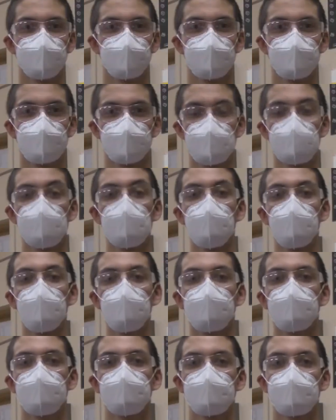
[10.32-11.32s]
Hello,
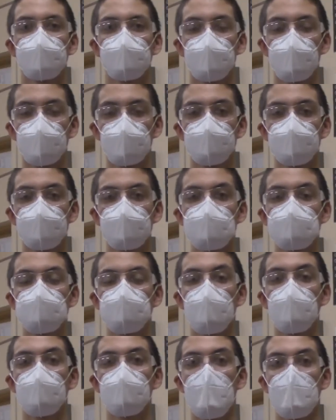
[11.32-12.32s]
welcome to the
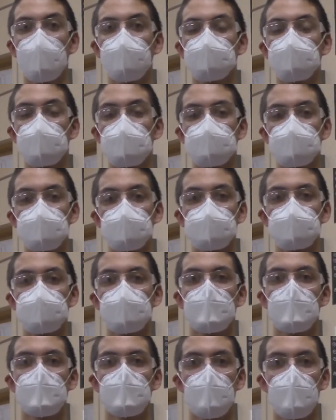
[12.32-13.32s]
Esquimalt Adam Smashers,
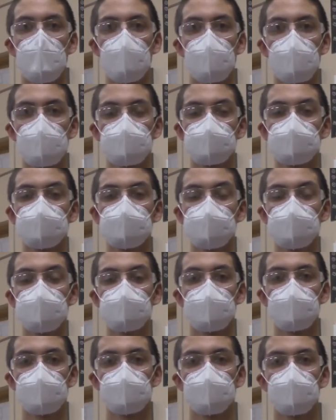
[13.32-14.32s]
FRC Team
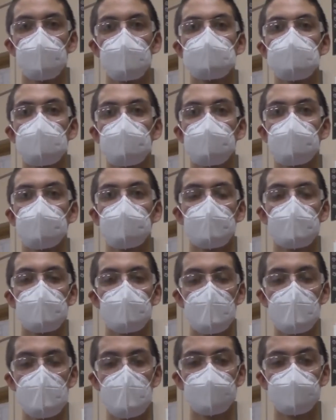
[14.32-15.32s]
7287
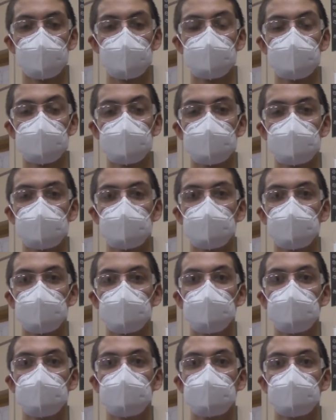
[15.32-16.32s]
and FTC Team
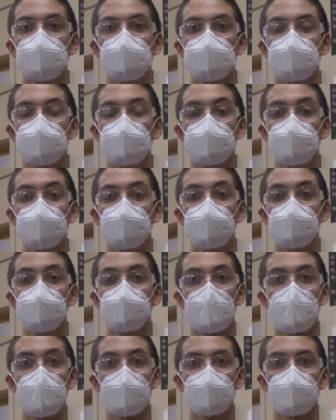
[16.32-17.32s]

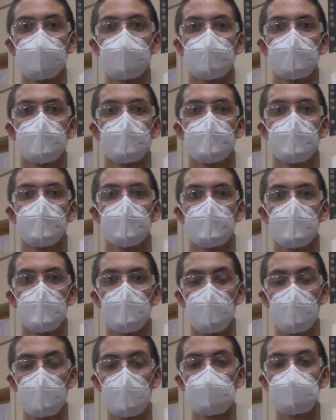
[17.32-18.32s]
20025.
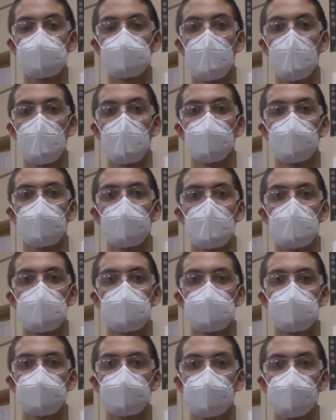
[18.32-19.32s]
My name is Kyle, and in
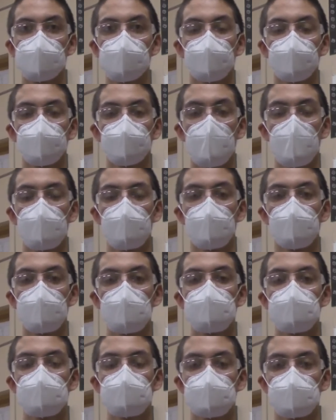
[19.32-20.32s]
this video you'll have a
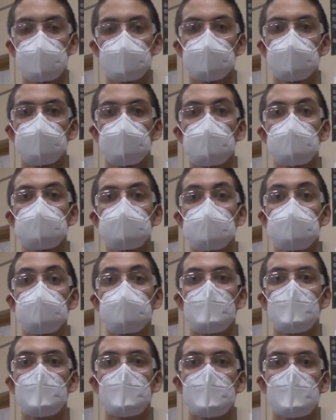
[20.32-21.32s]
brief introduction to our team,
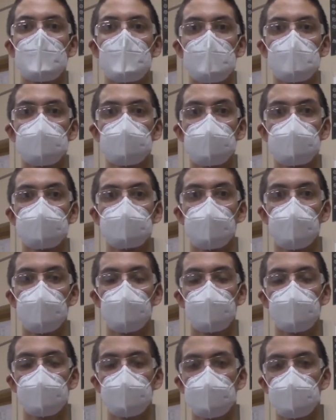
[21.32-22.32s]
as well as an
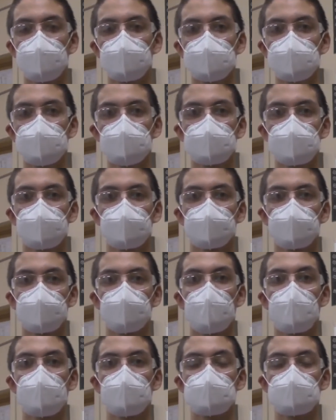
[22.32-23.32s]
overview of the team's different
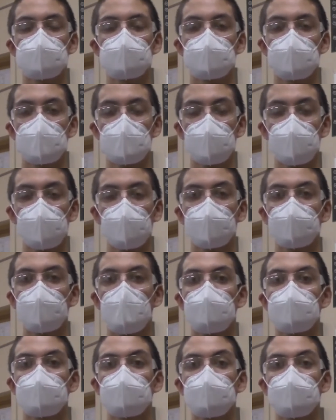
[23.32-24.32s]
departments and the learning
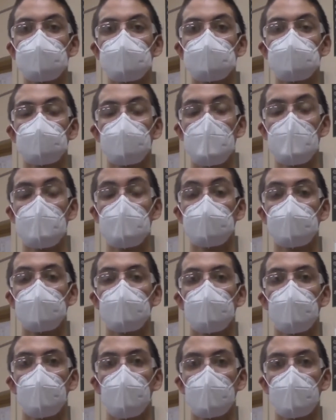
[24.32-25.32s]
opportunities you'll have
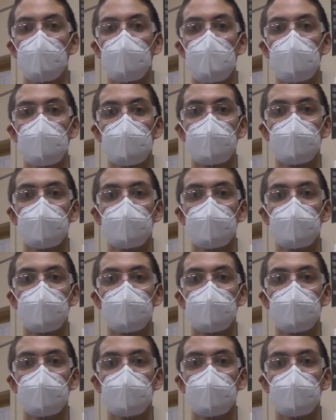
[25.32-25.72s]
while a member.